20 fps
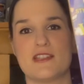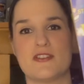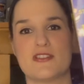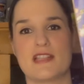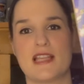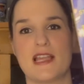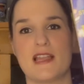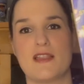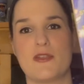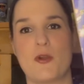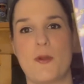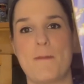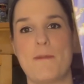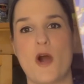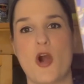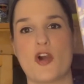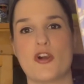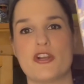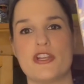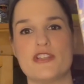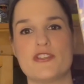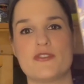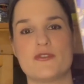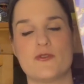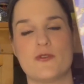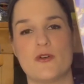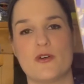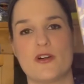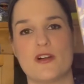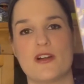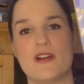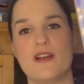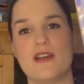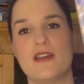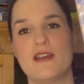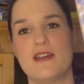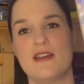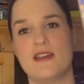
It looks like a little party store,